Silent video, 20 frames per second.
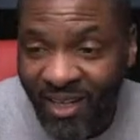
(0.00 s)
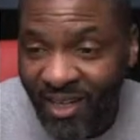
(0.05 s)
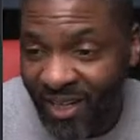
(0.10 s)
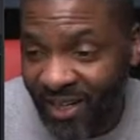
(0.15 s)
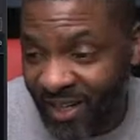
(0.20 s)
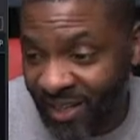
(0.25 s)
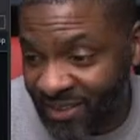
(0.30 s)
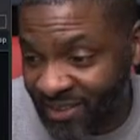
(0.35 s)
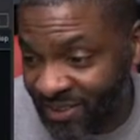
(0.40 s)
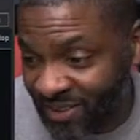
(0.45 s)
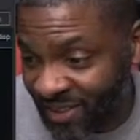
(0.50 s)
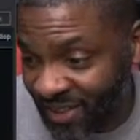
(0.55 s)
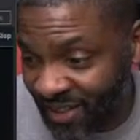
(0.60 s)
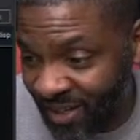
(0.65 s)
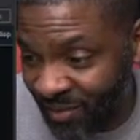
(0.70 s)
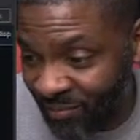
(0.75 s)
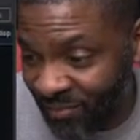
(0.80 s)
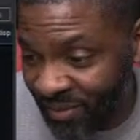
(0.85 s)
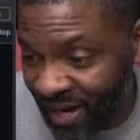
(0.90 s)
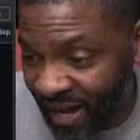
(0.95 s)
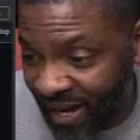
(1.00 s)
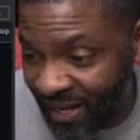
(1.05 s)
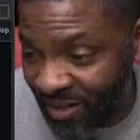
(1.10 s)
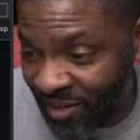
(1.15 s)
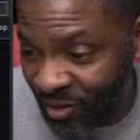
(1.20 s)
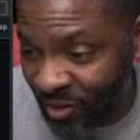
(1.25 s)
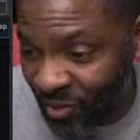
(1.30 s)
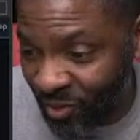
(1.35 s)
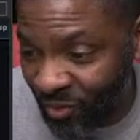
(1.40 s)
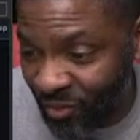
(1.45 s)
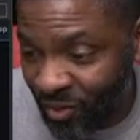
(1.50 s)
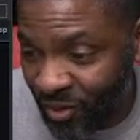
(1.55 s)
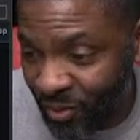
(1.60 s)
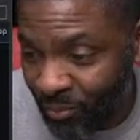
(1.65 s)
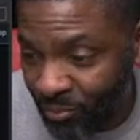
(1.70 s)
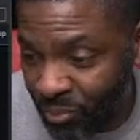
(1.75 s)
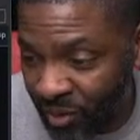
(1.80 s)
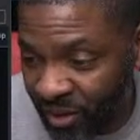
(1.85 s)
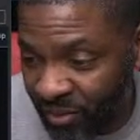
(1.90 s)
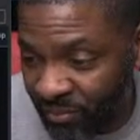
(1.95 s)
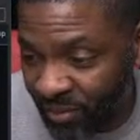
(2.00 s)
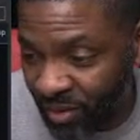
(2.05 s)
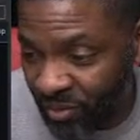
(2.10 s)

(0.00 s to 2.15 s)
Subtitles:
And I said, I'm not gonna break my